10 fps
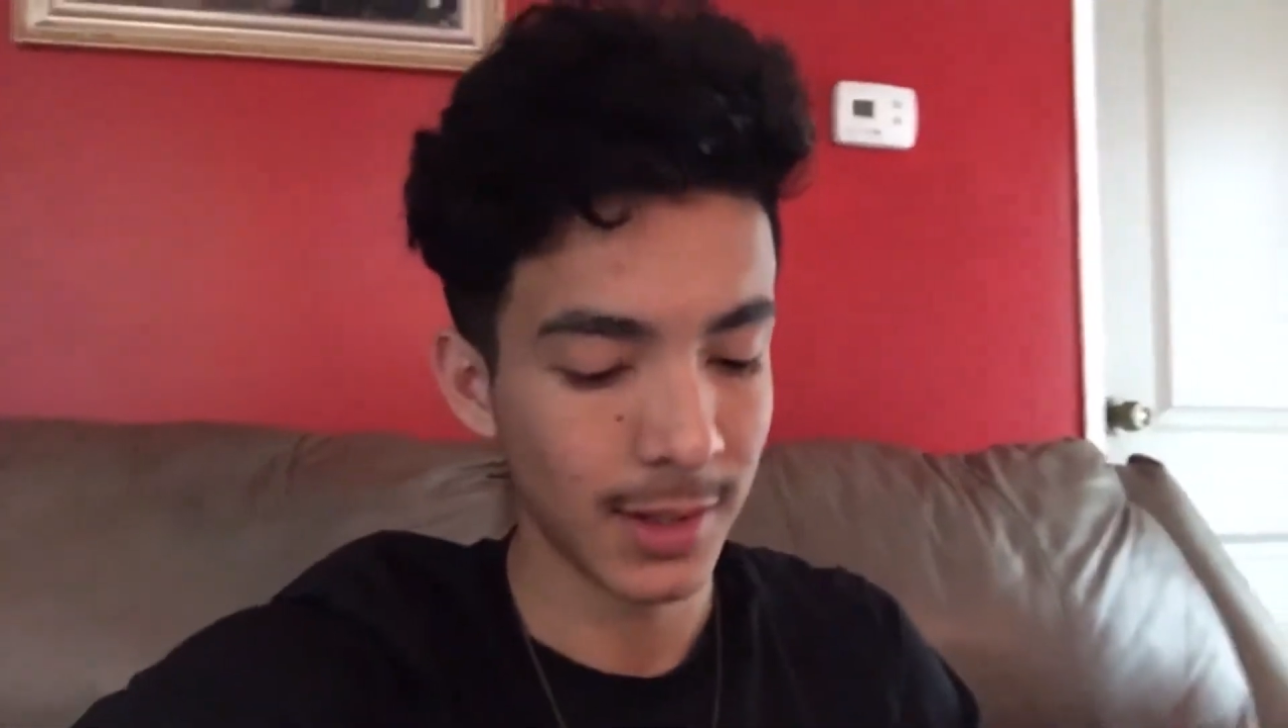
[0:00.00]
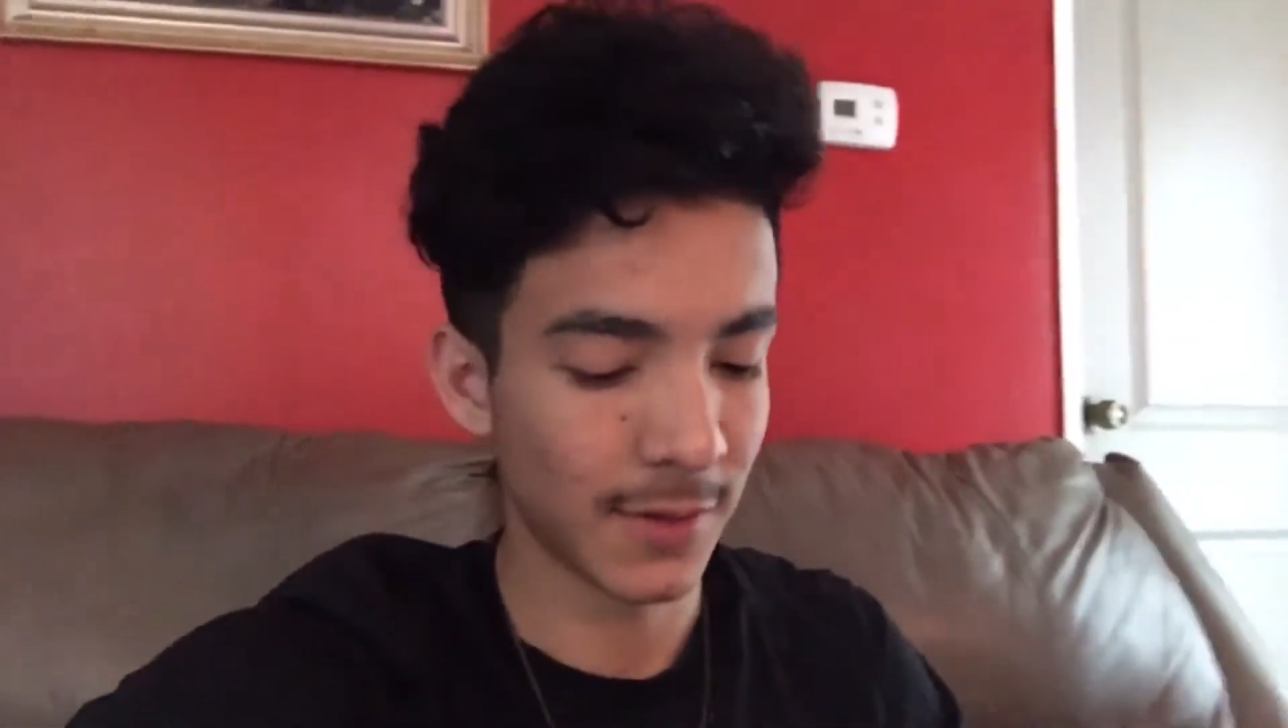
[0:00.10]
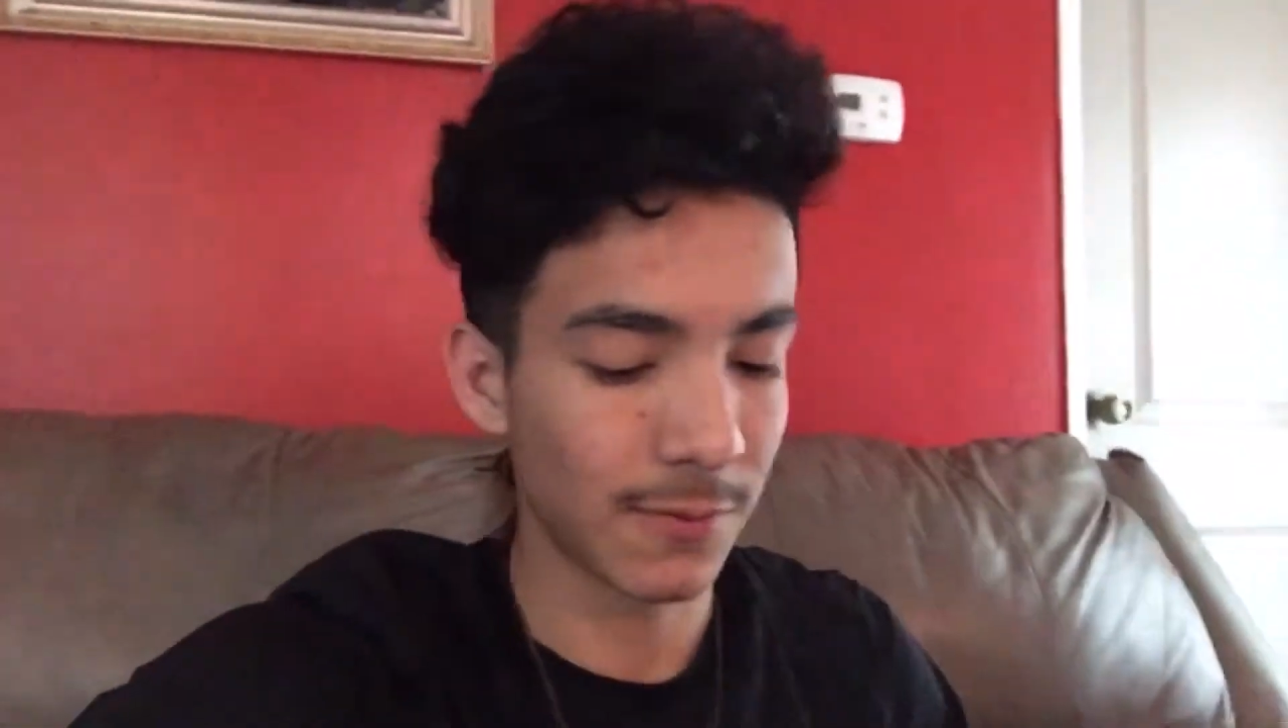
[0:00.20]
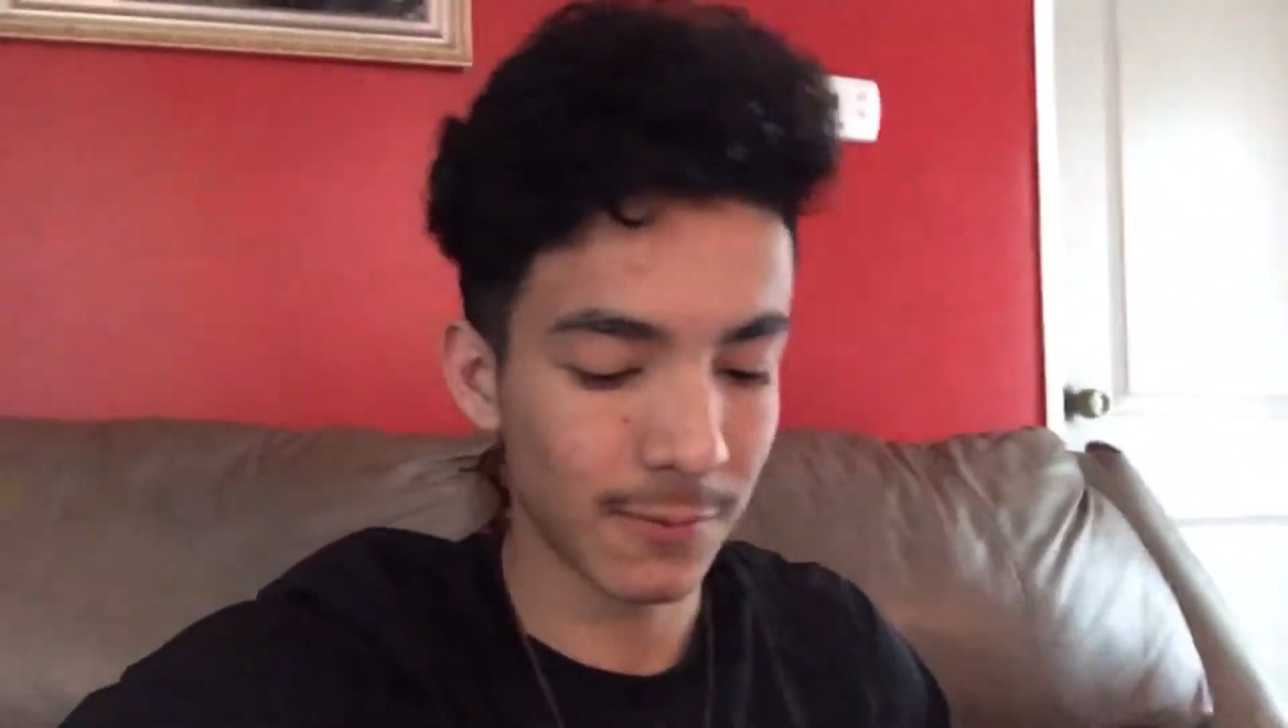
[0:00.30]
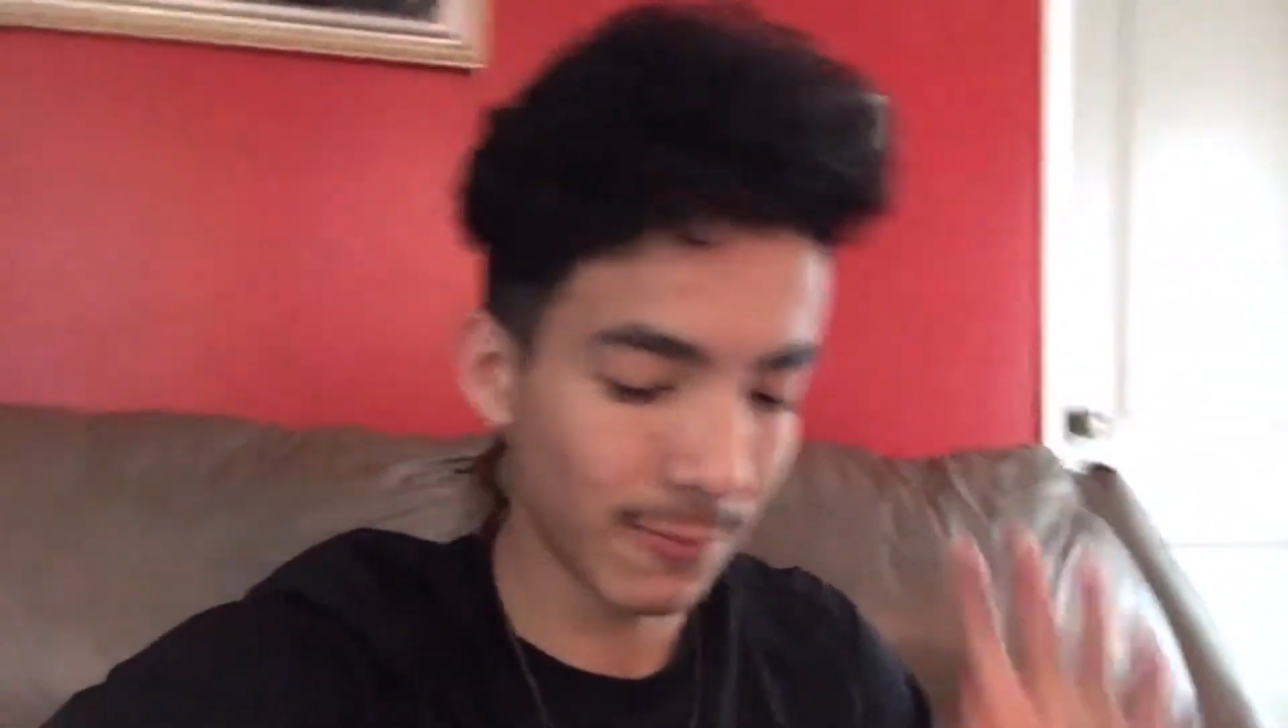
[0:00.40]

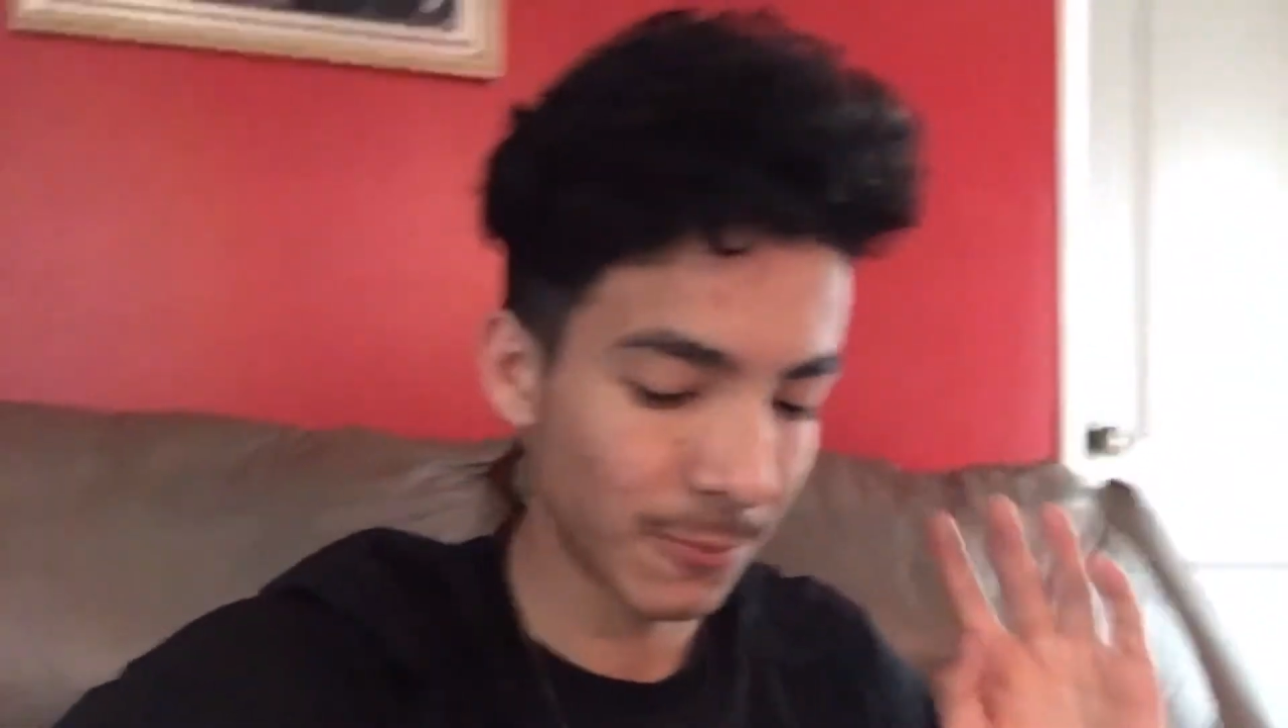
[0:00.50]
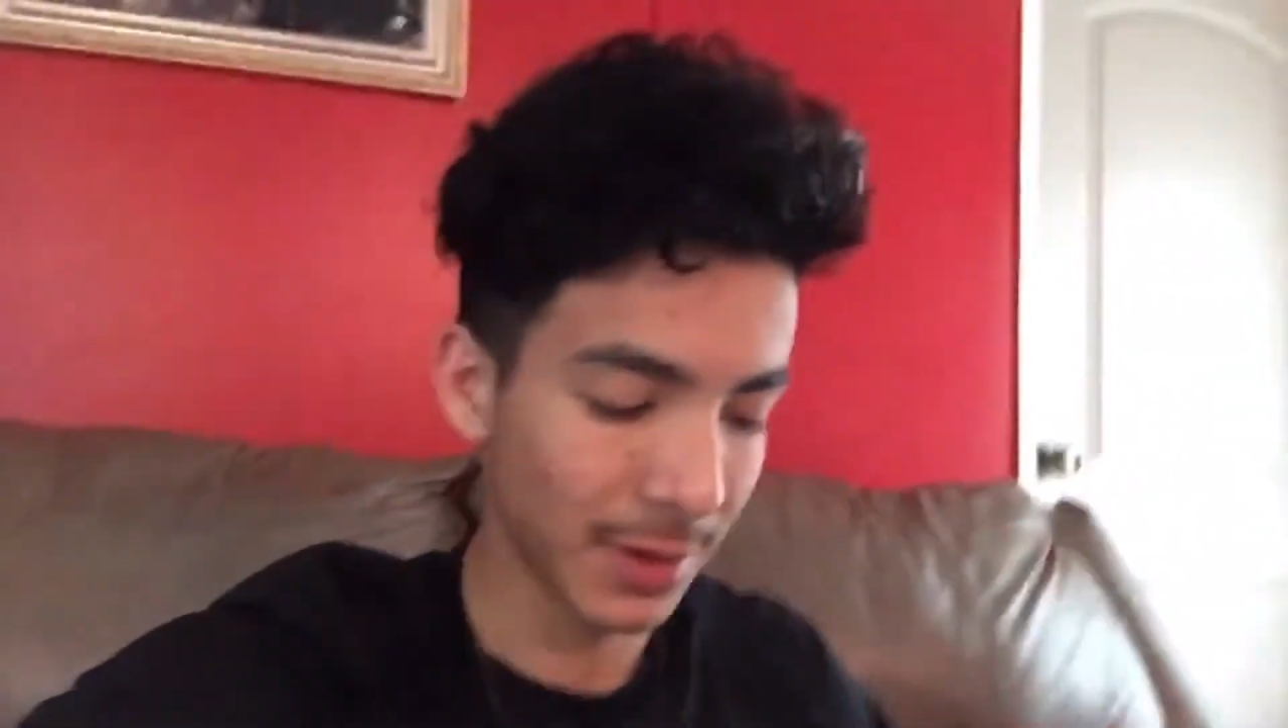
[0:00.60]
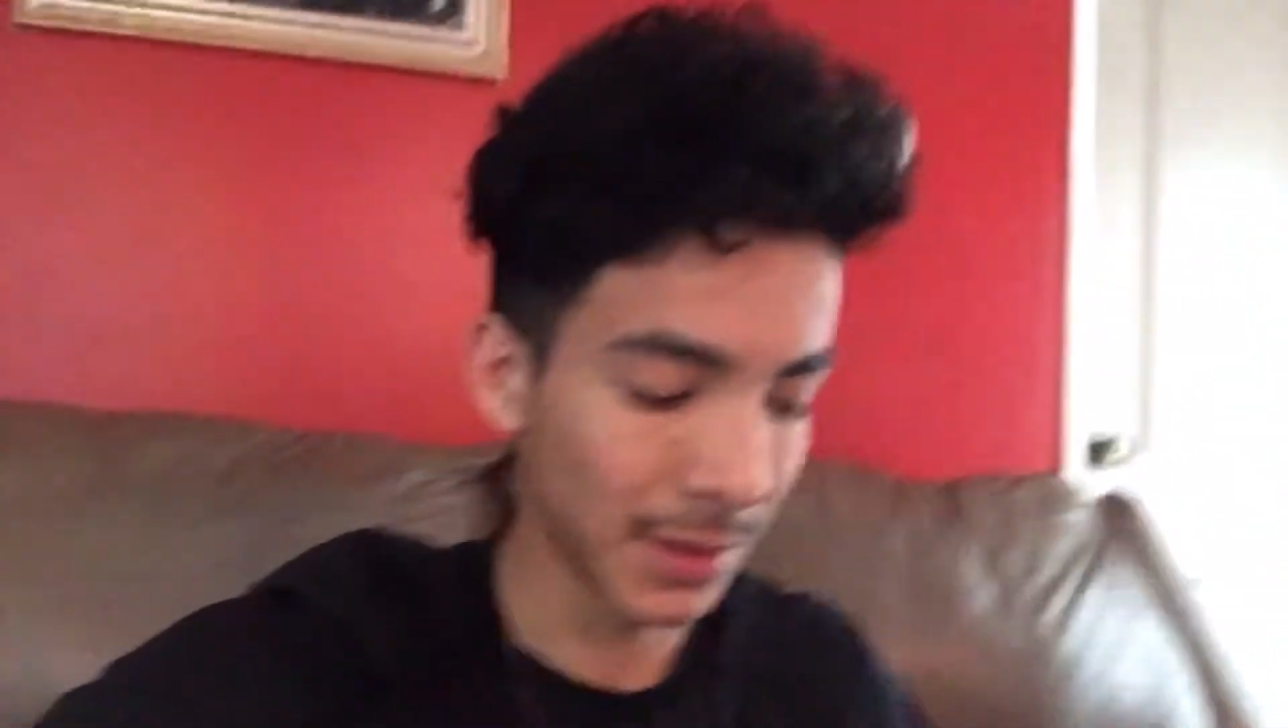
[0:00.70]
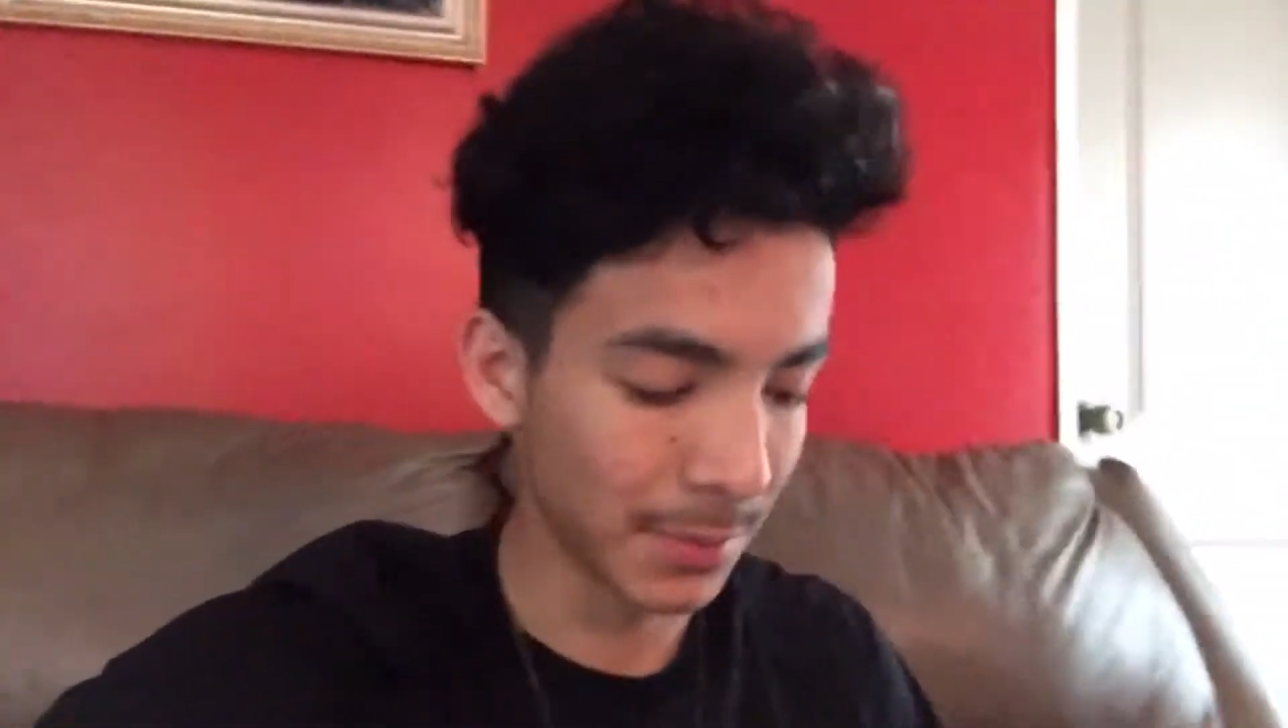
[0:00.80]
It's really